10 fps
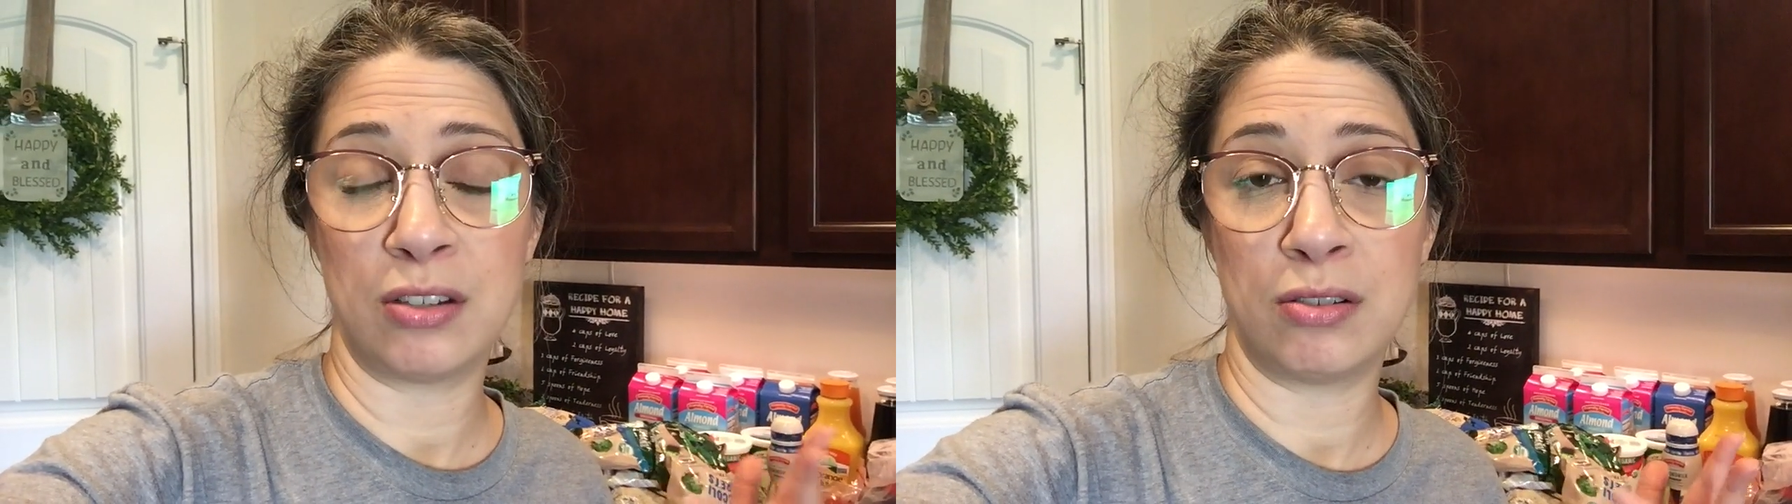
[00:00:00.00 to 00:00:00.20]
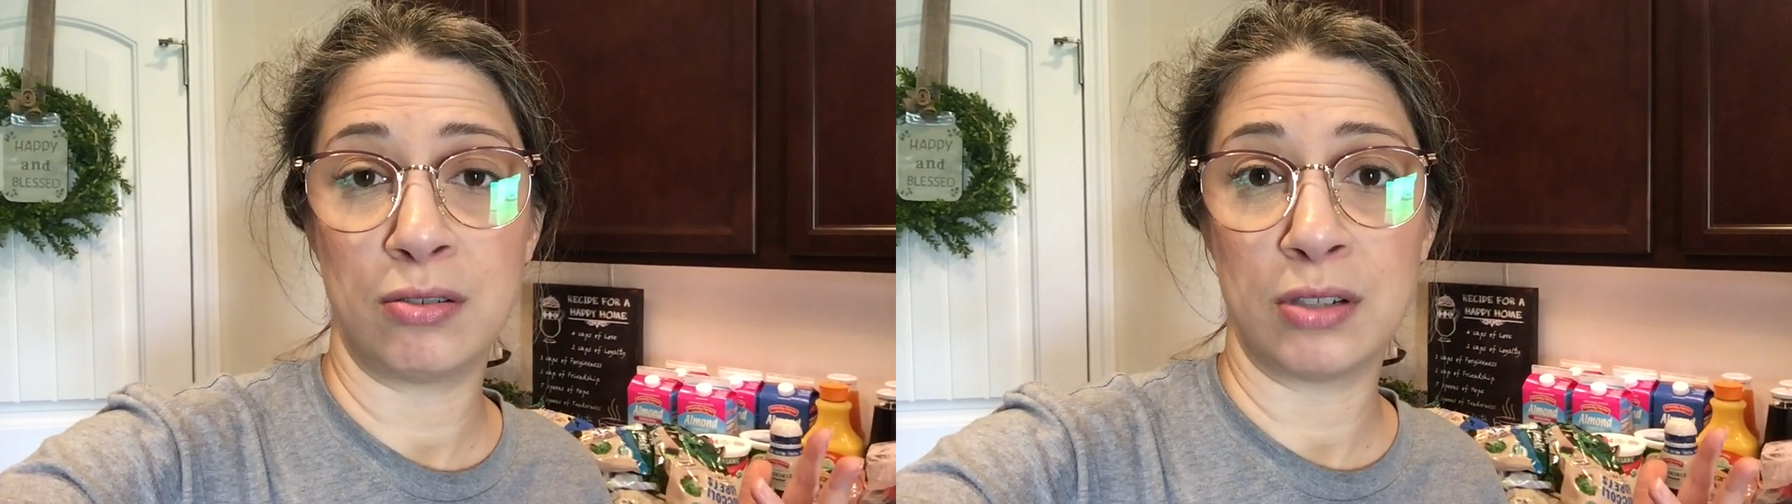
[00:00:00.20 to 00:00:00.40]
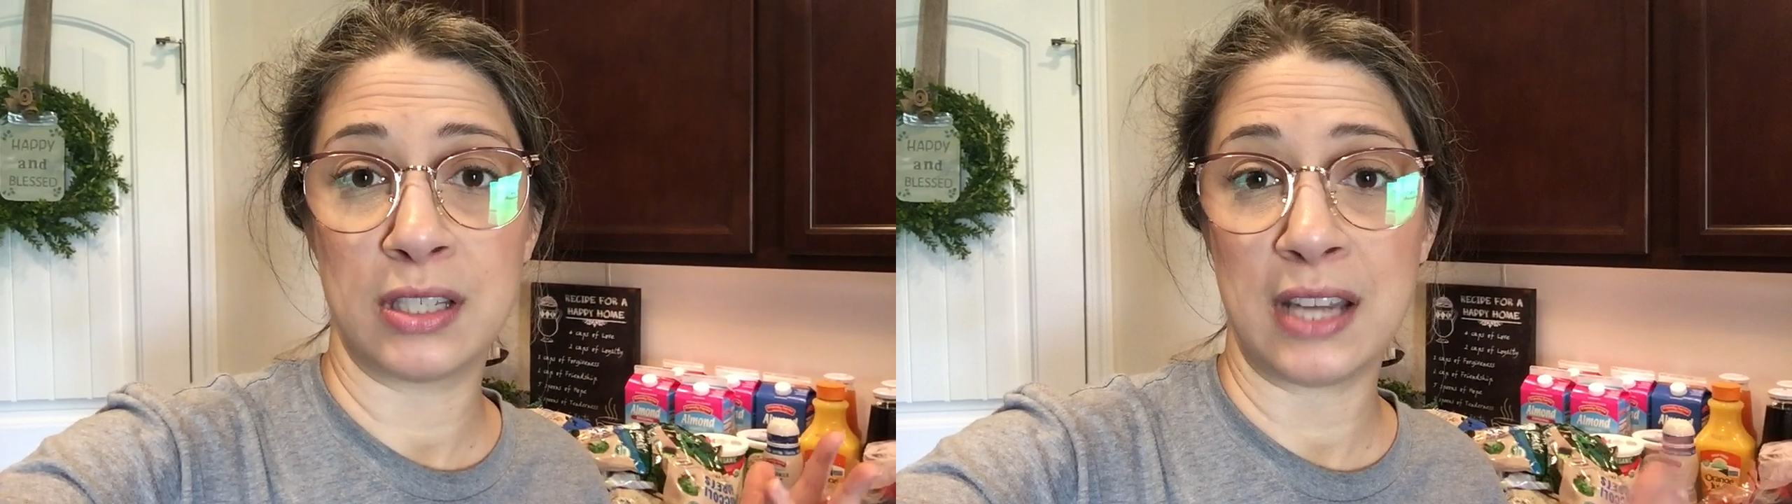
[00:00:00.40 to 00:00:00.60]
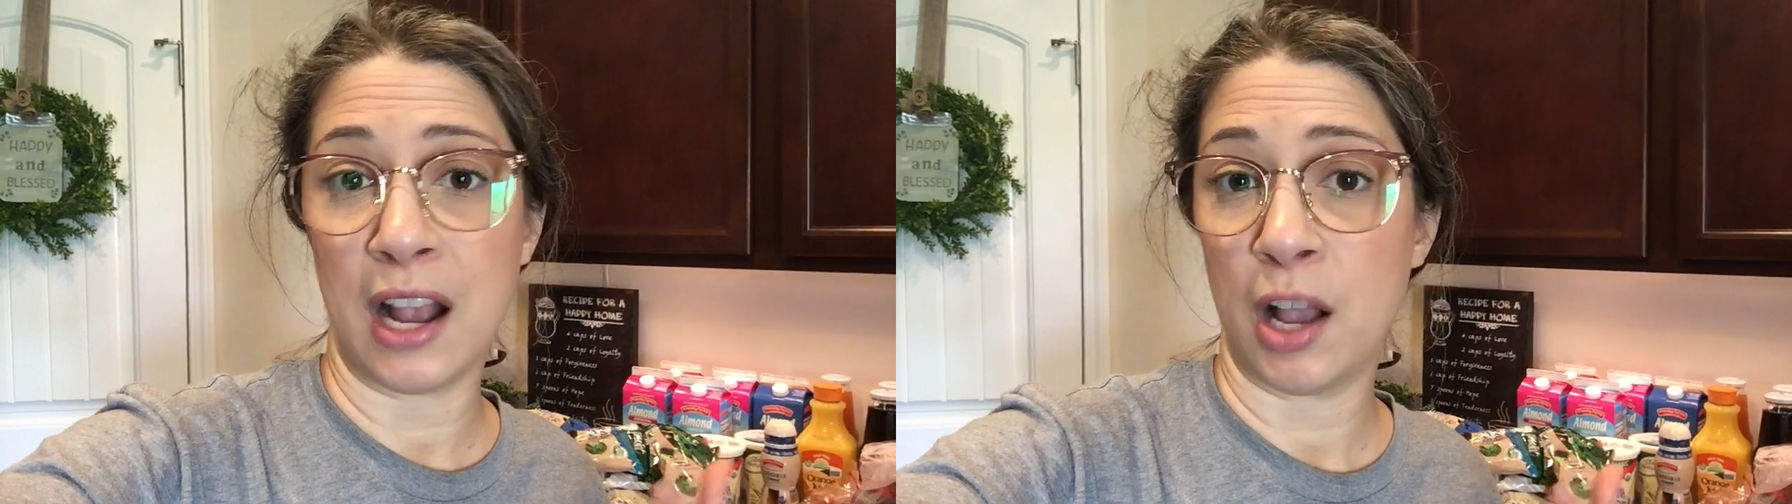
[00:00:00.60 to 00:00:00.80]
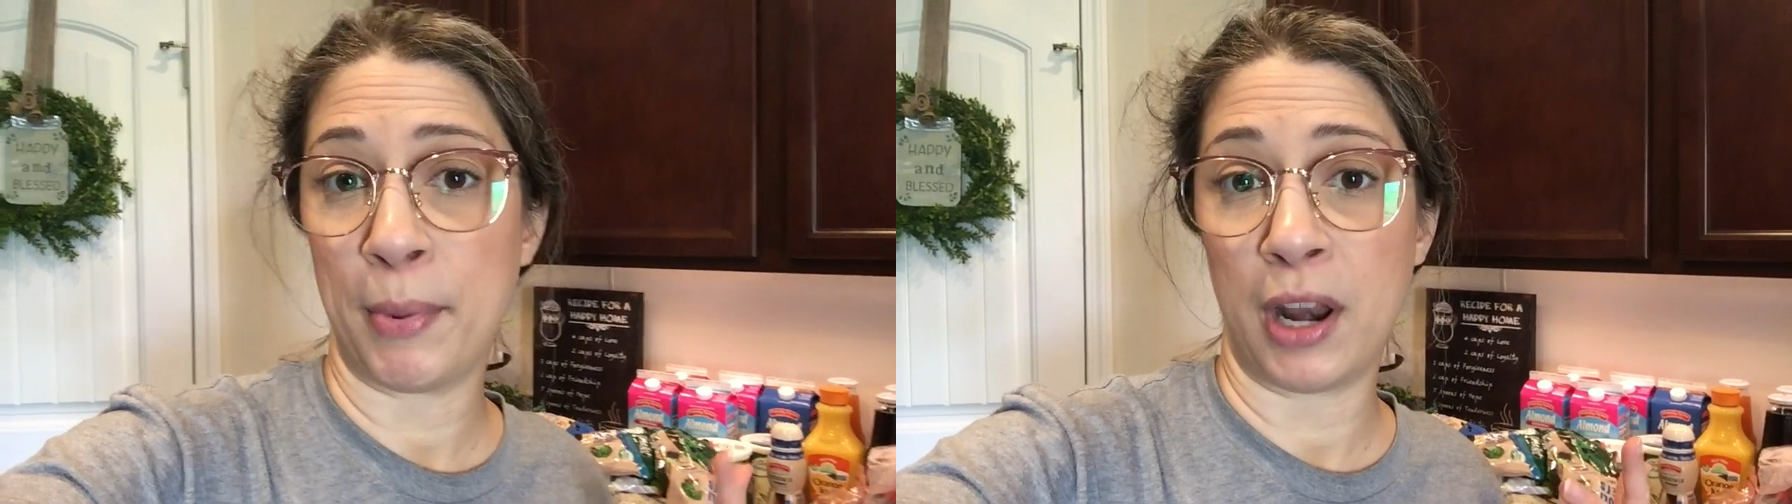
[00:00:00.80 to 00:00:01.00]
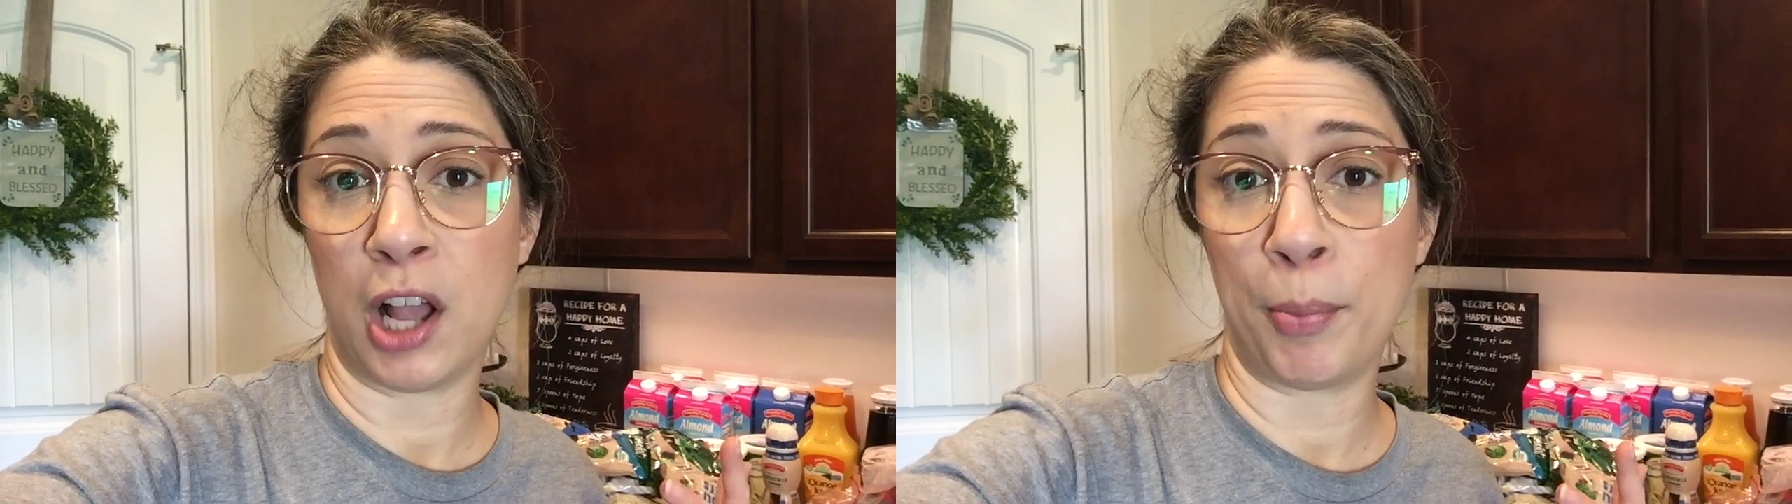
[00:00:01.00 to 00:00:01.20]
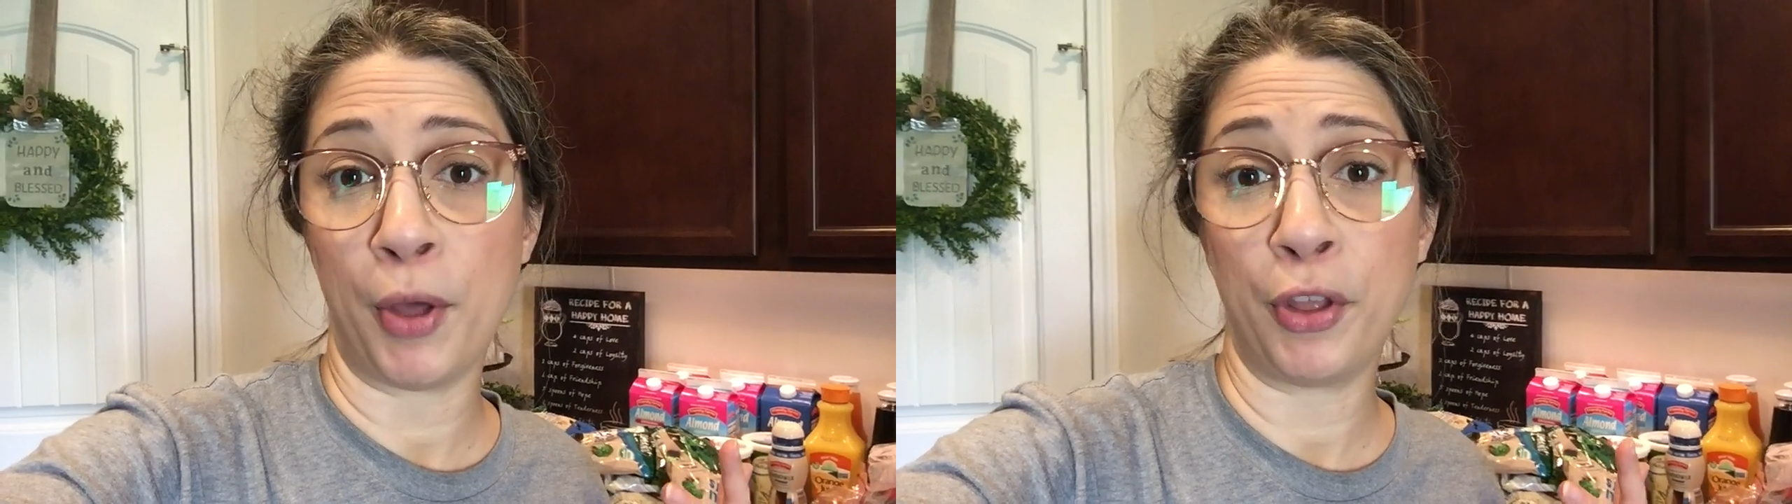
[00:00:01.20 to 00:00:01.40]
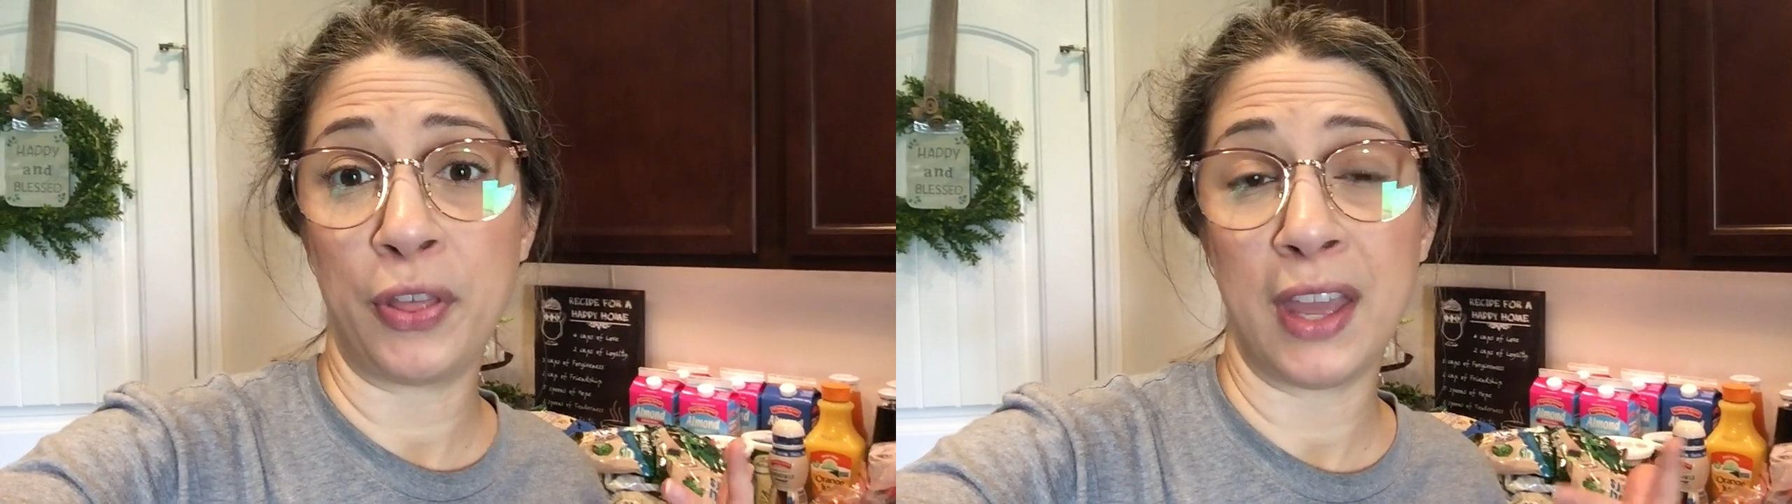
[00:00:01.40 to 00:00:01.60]
to stock up on a couple
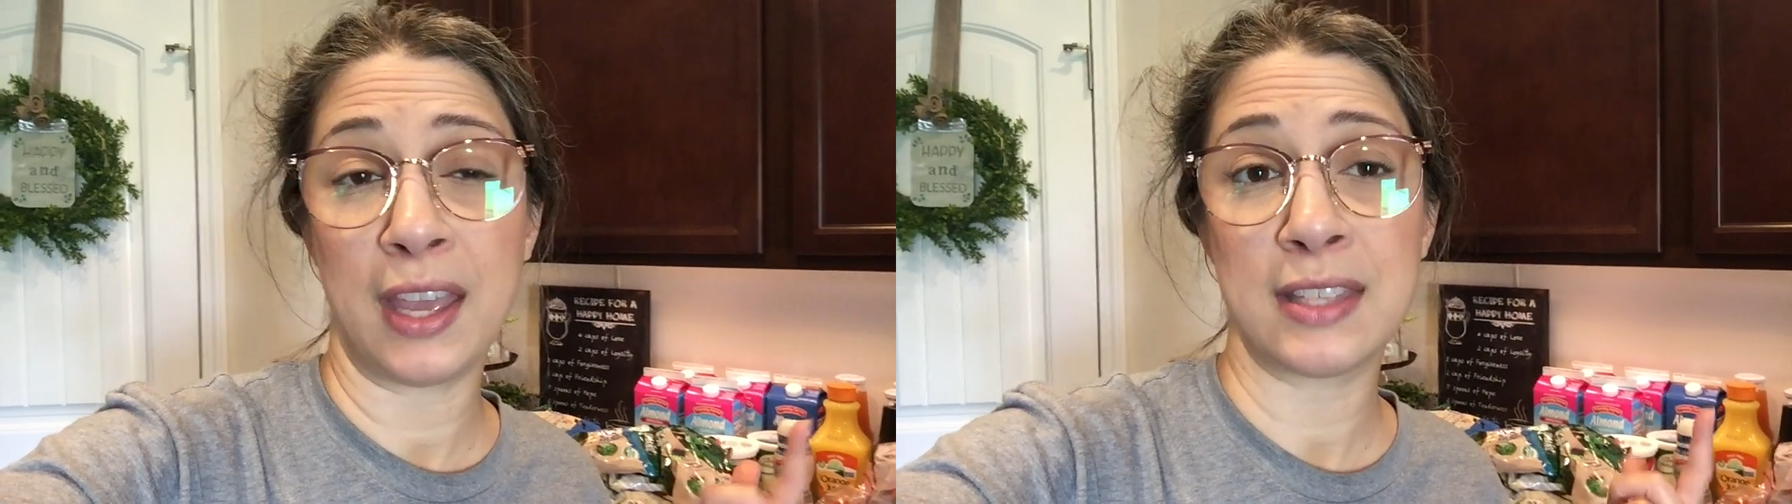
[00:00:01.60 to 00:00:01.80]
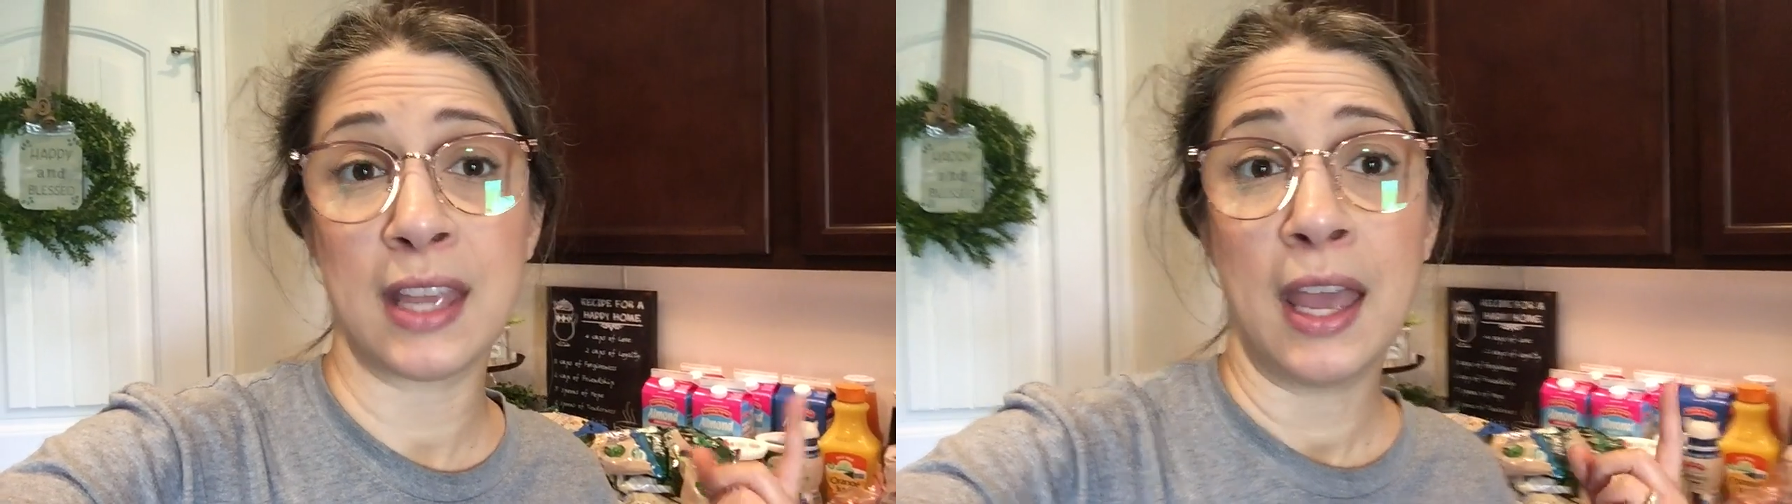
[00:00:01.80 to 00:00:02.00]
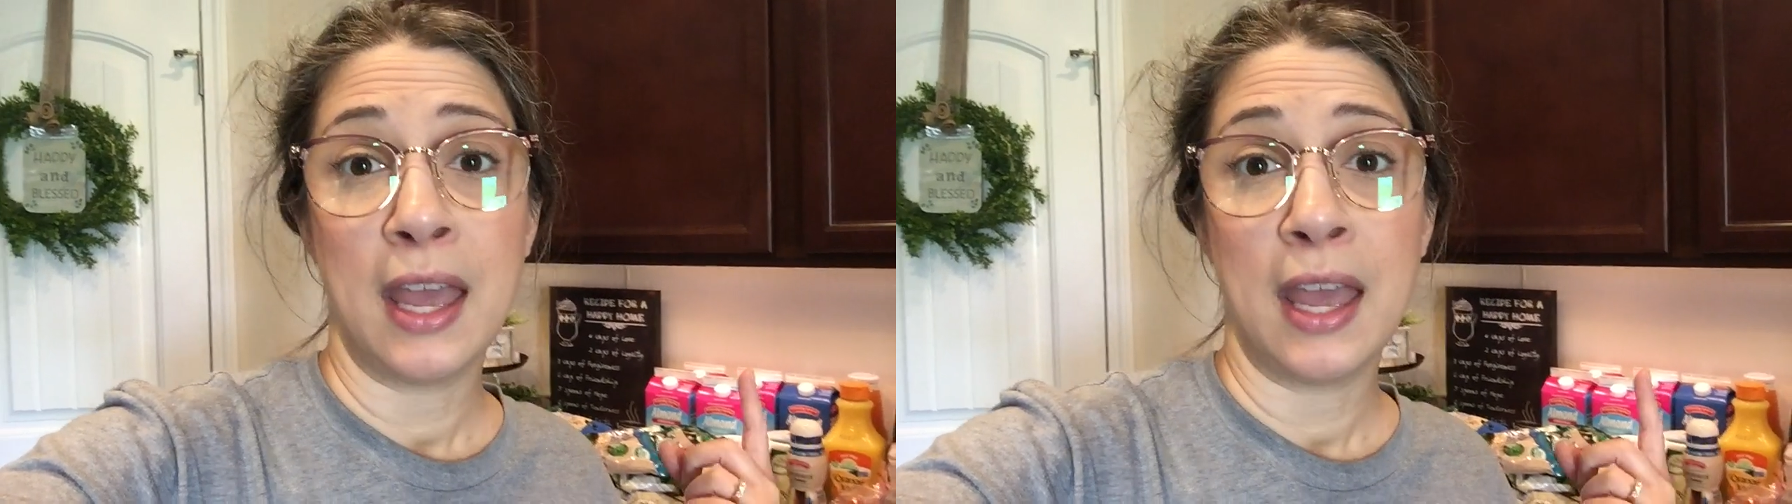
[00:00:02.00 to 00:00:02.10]
other things,